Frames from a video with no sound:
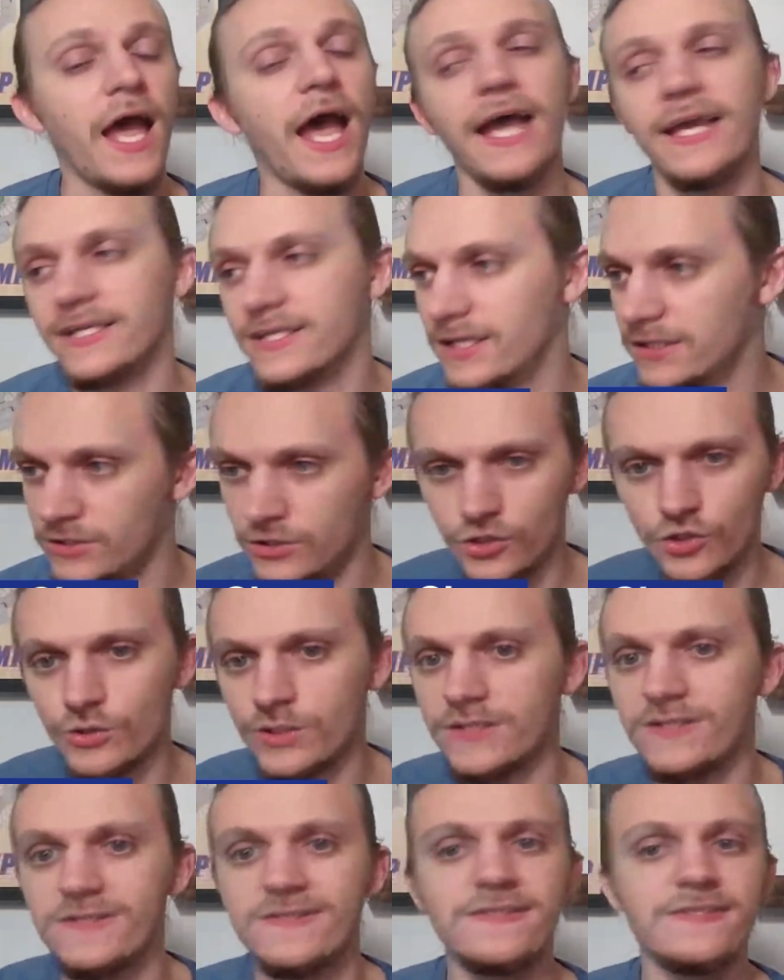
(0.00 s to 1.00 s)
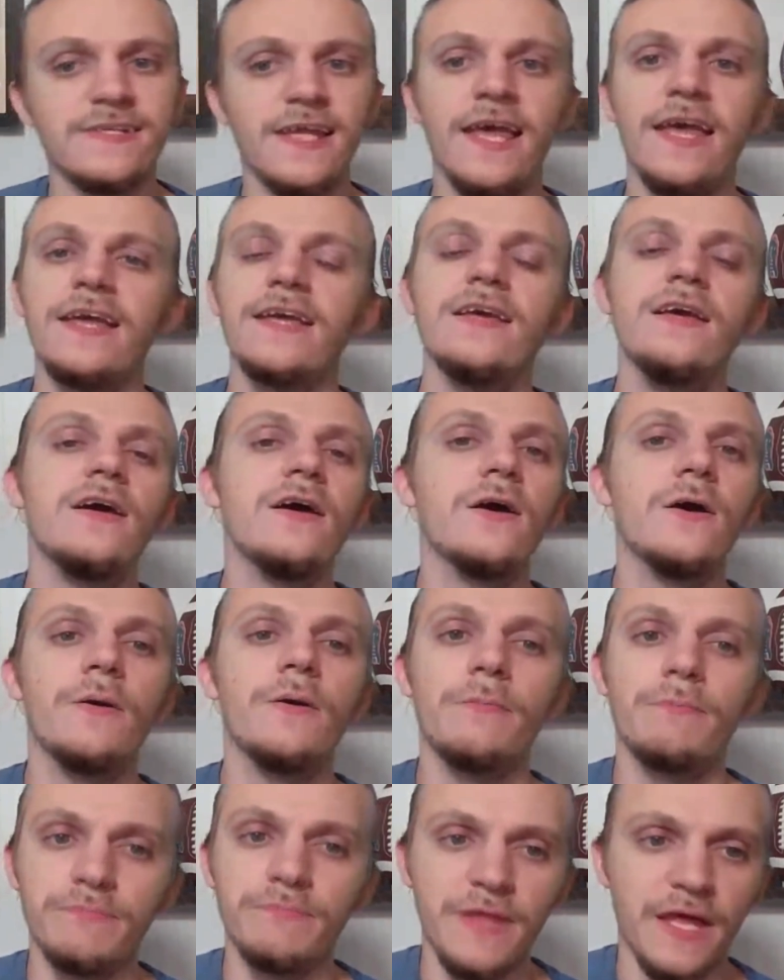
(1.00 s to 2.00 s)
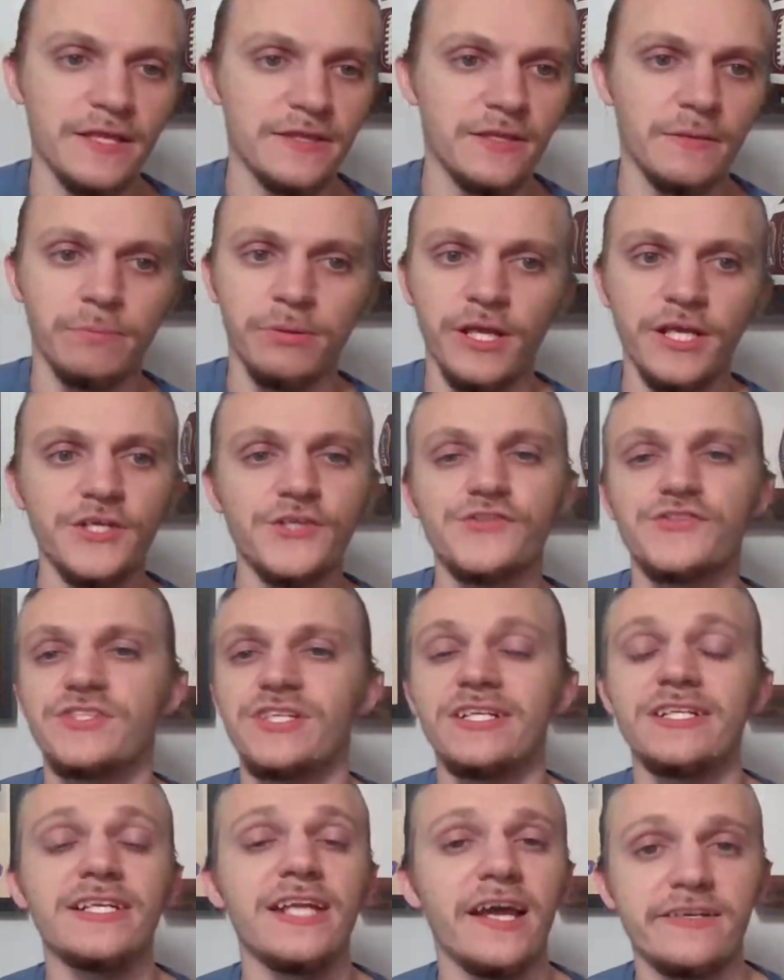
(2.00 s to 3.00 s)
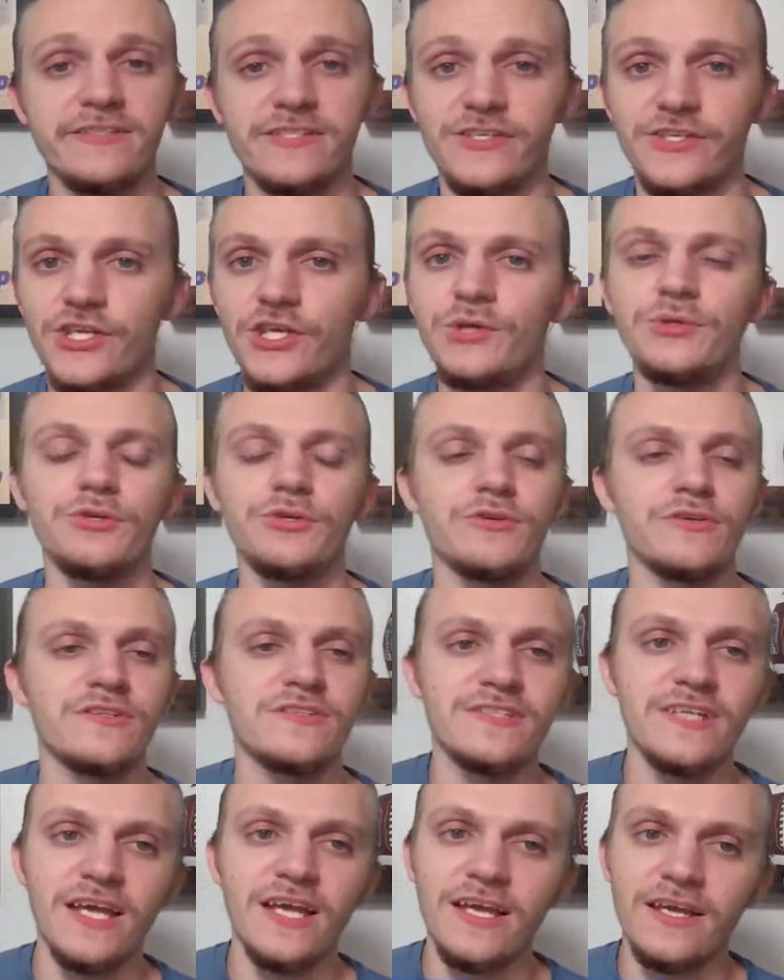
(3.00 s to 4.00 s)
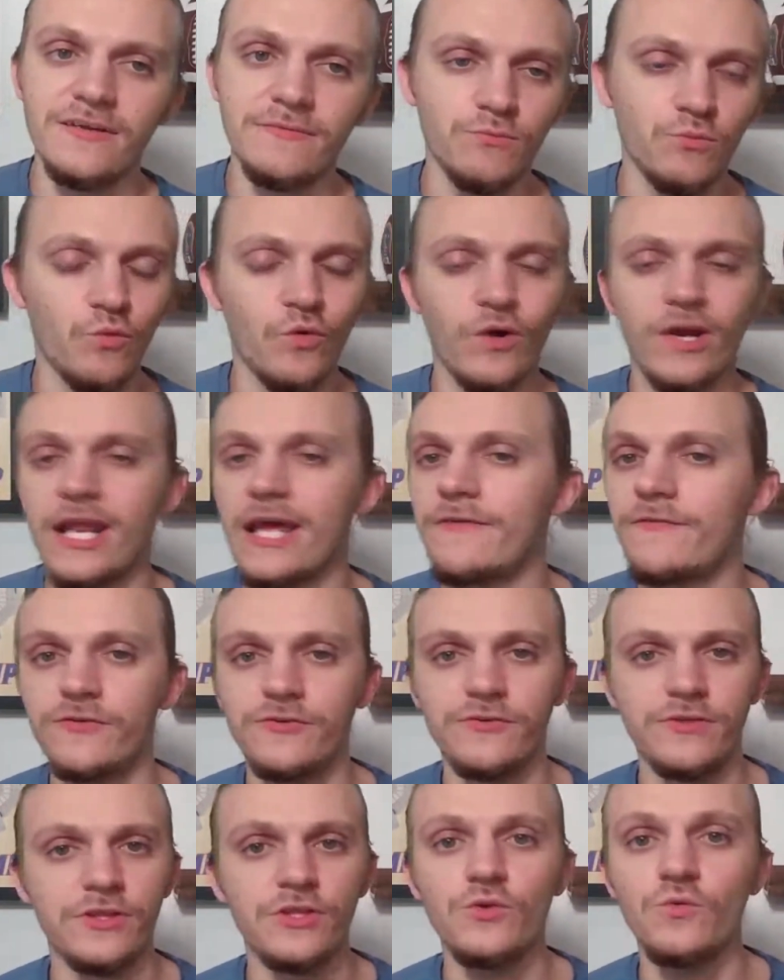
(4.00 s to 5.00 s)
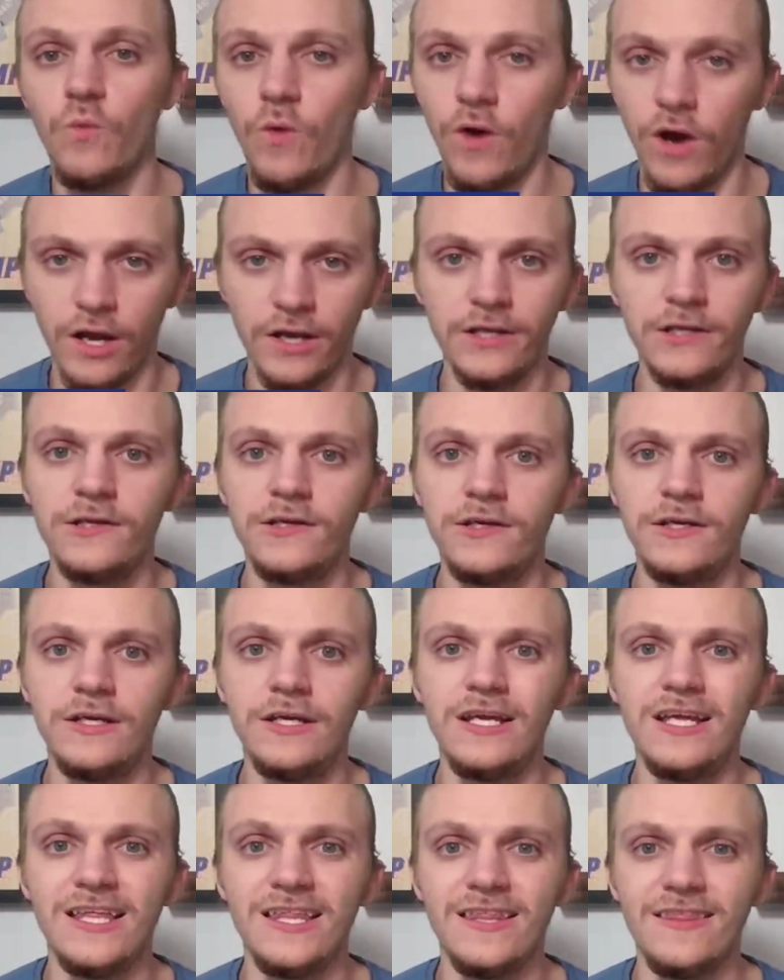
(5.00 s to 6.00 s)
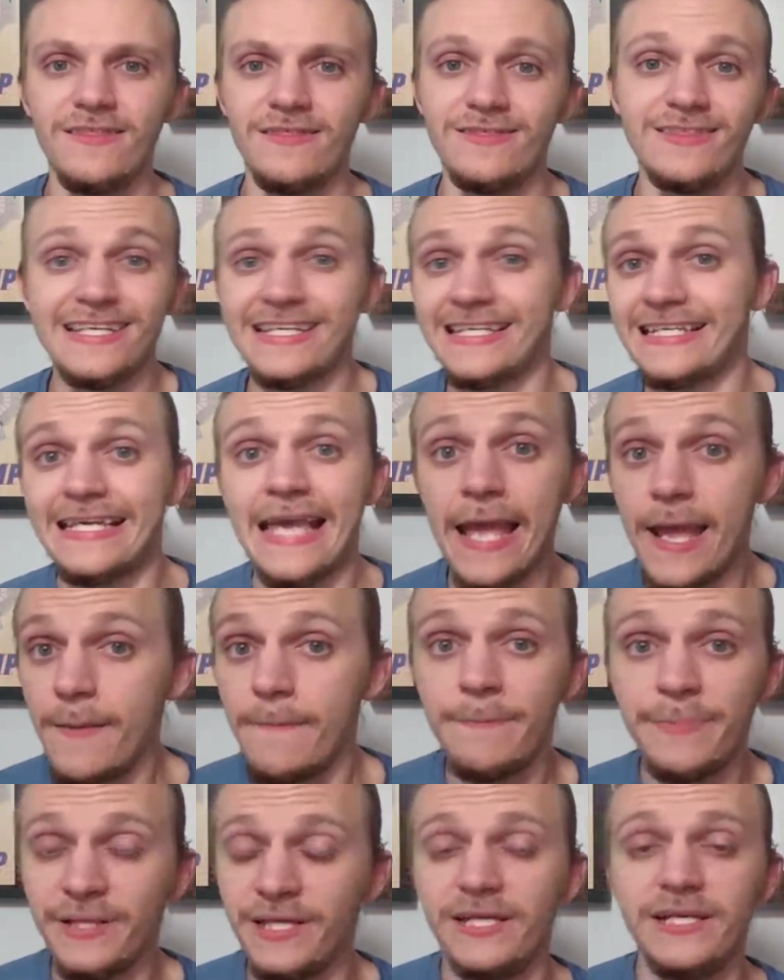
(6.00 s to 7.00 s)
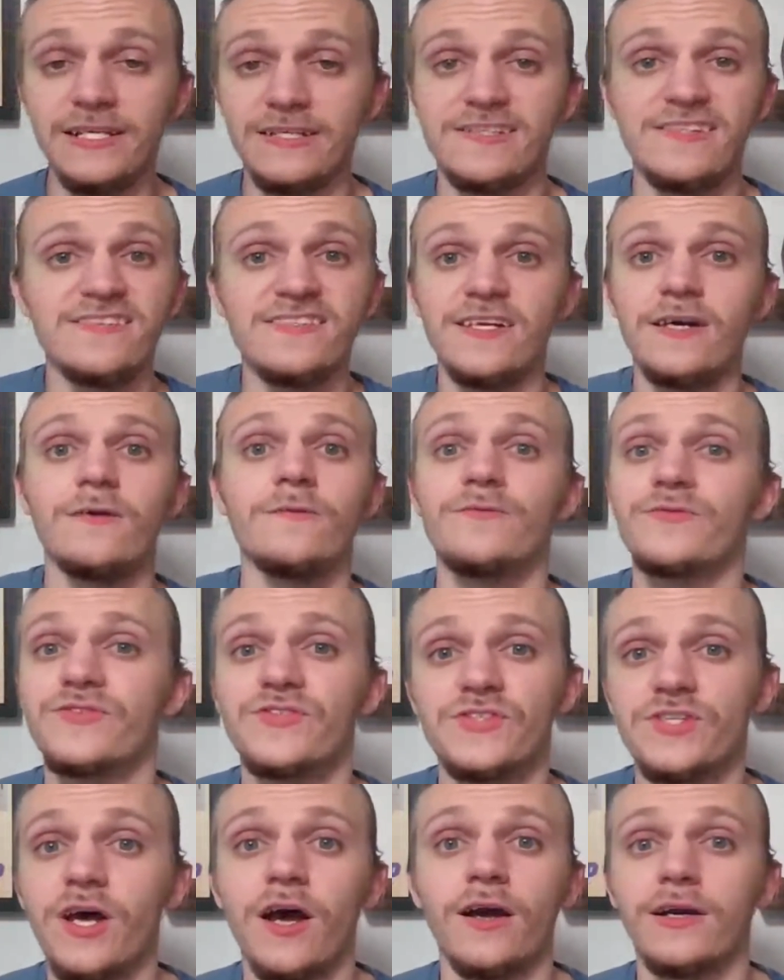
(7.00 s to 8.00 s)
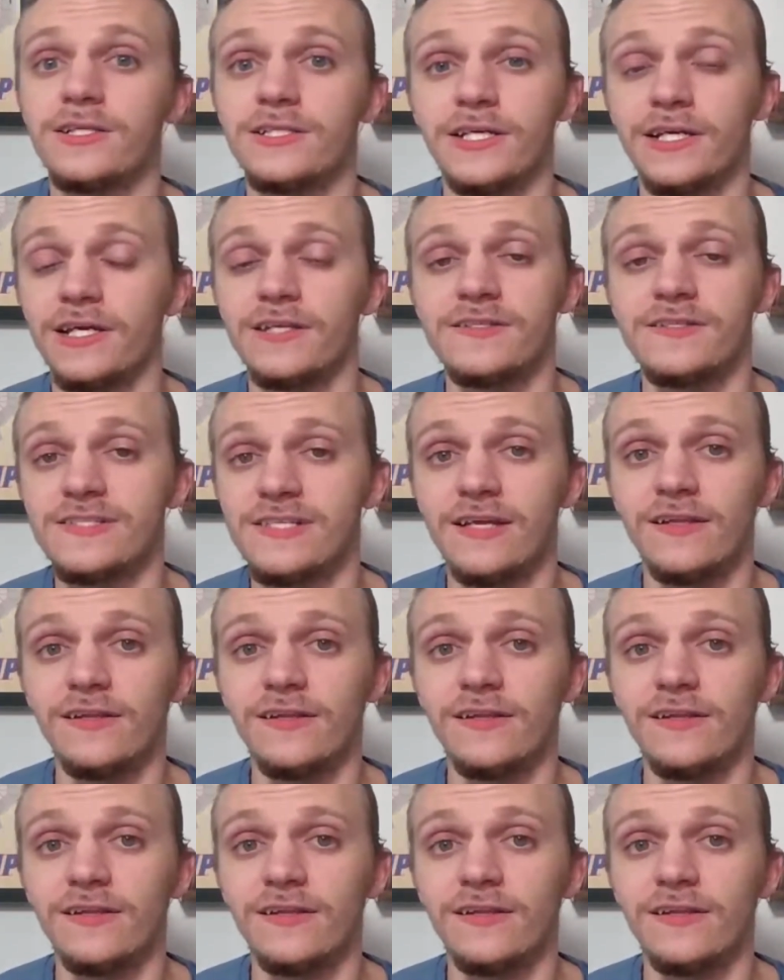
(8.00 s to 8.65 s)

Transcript: I you can say that the players didn't execute. You could say whatever you want the game plan itself sucked against